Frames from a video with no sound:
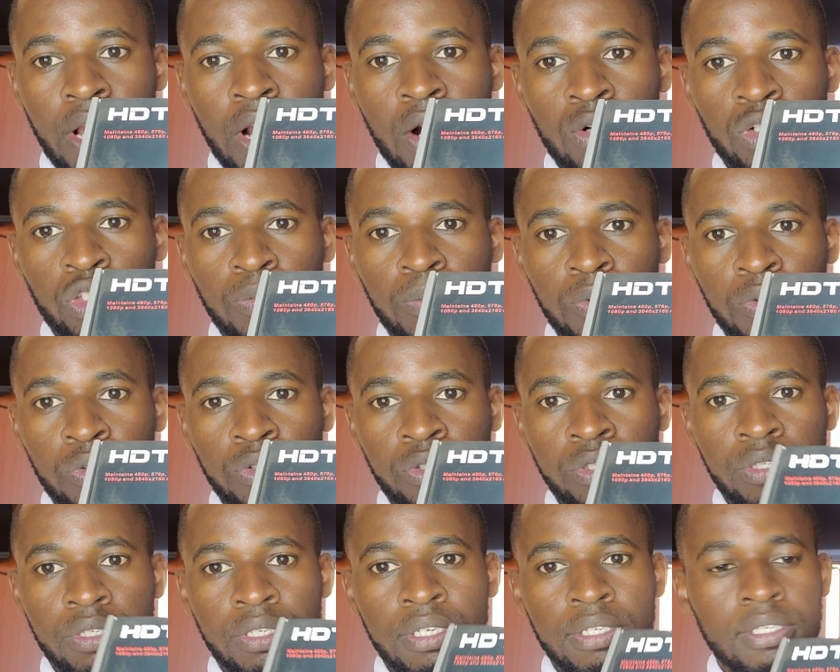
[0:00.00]

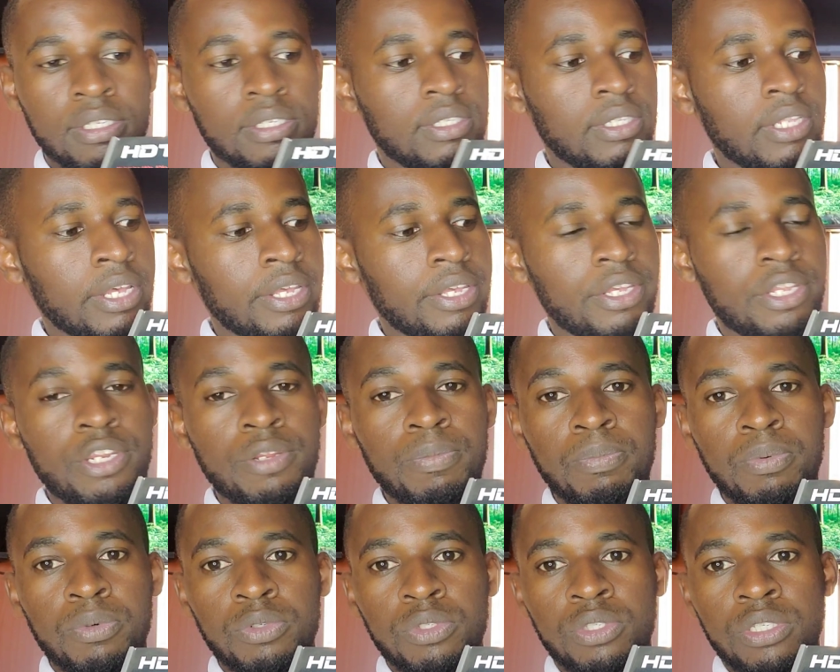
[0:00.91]
outputs. This is the
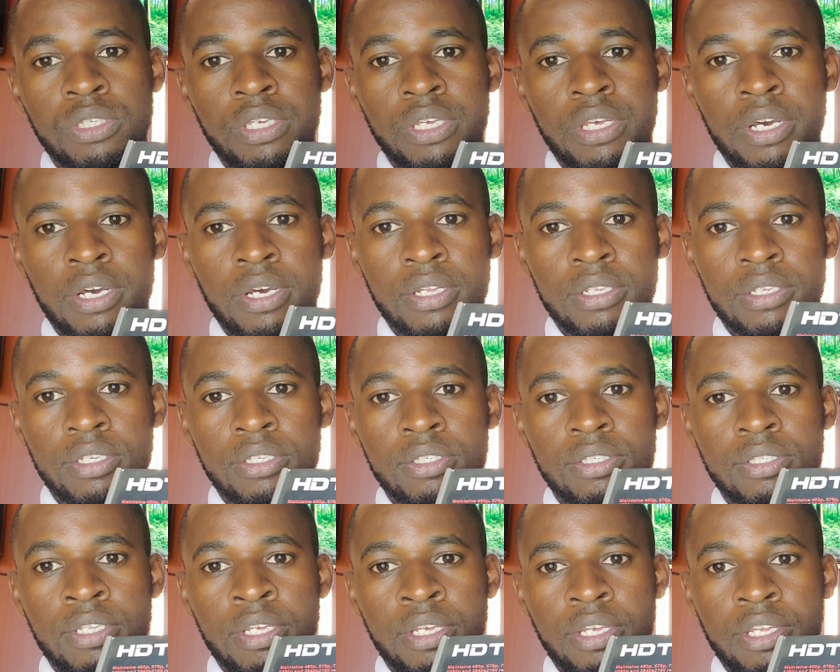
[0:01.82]
input here.
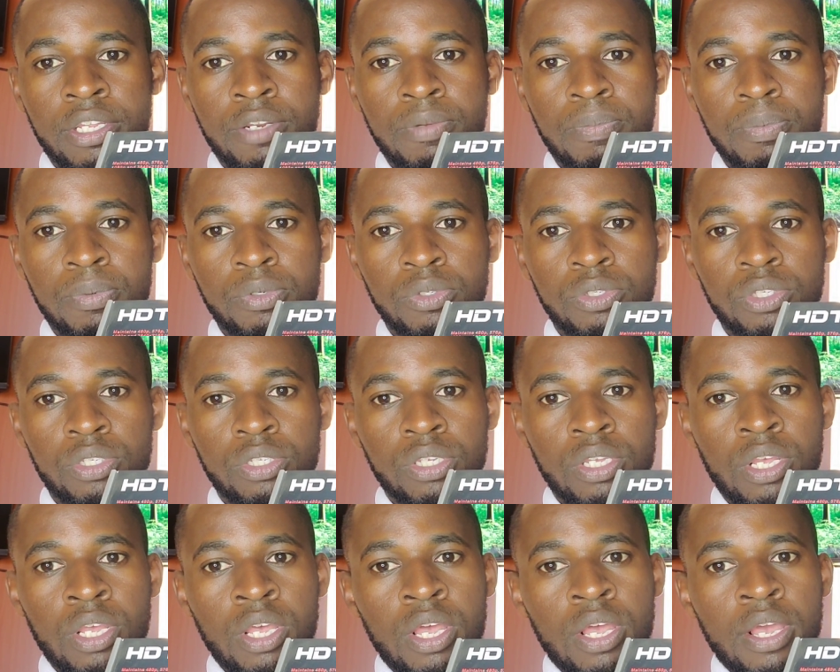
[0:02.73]
This is the input.
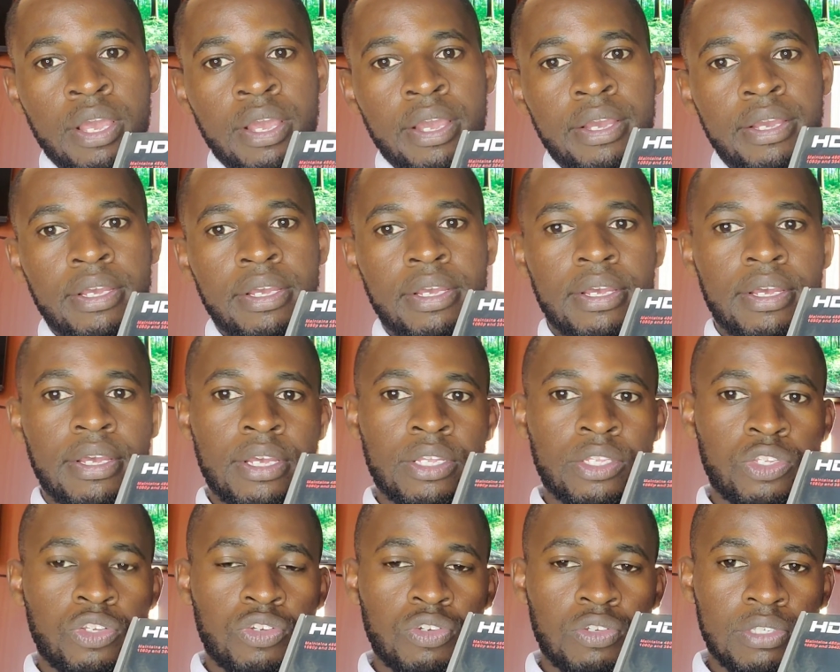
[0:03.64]

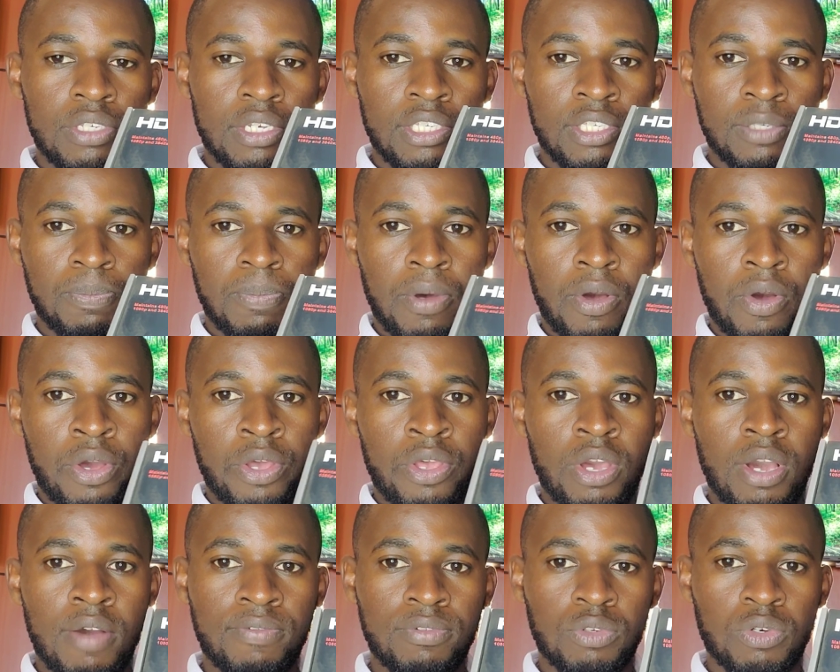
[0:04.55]
It uses power.
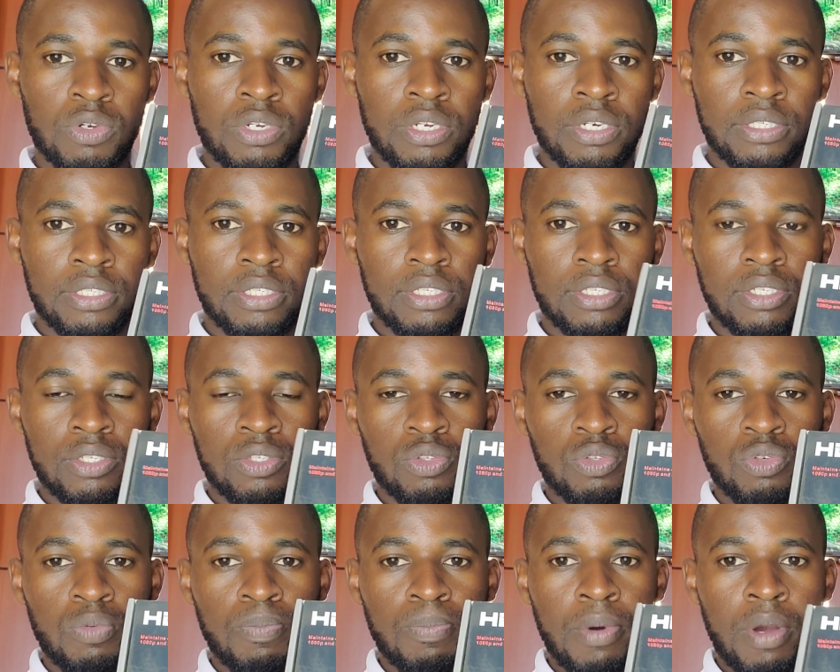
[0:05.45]
You have to connect it
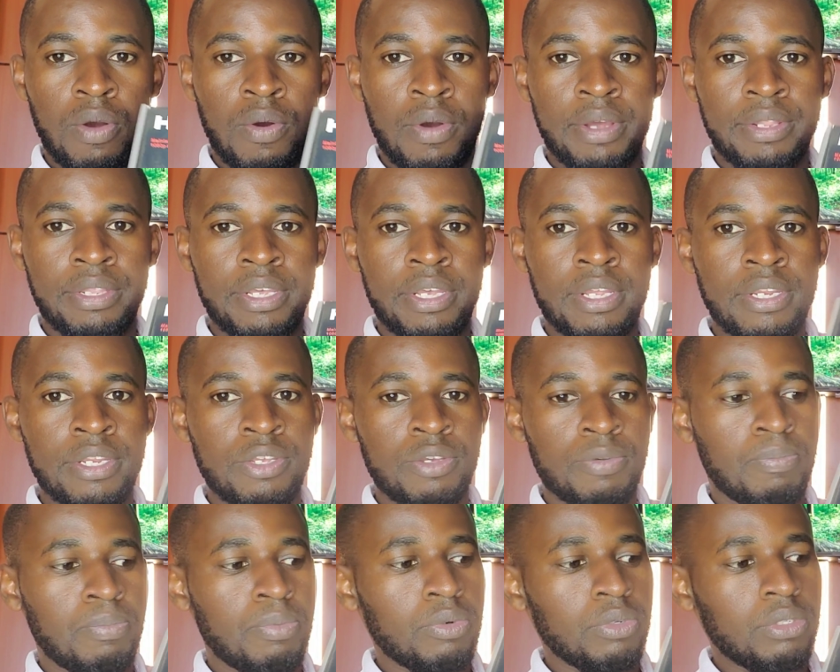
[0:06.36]
into power. Then
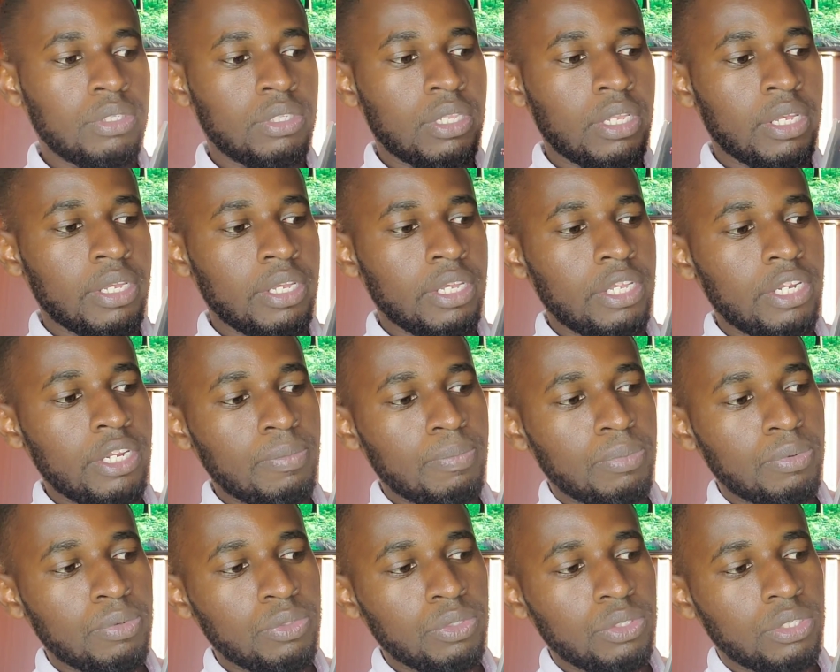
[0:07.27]
you put the
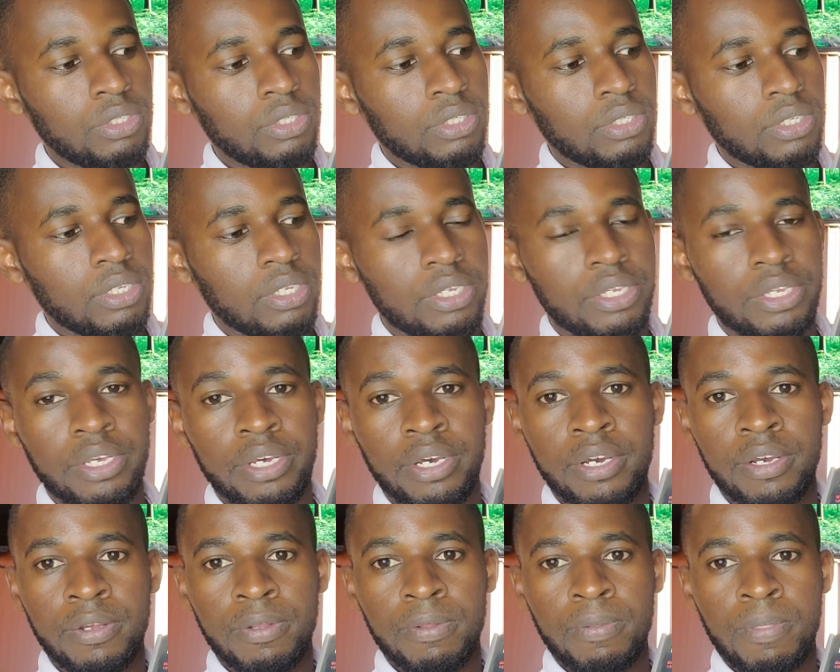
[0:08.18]
input
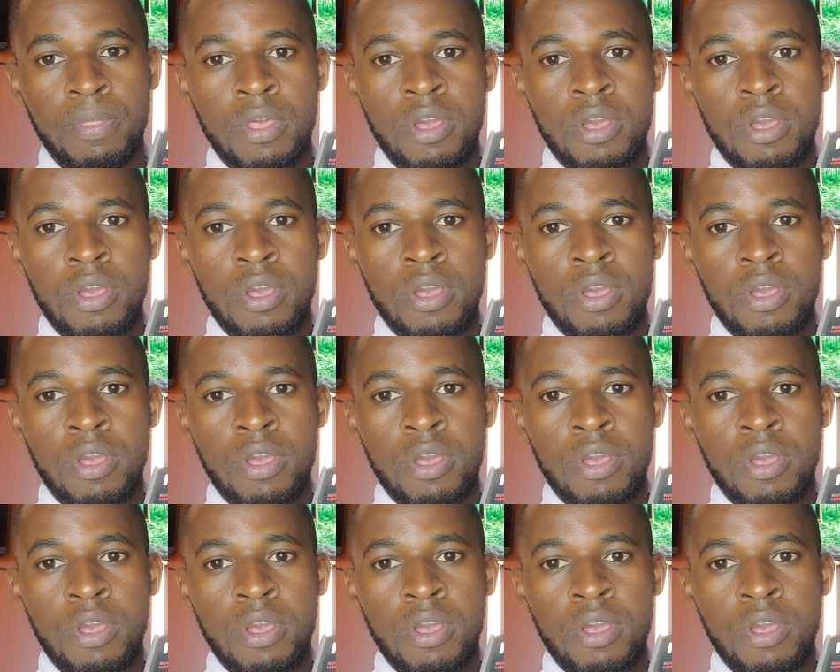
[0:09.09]
here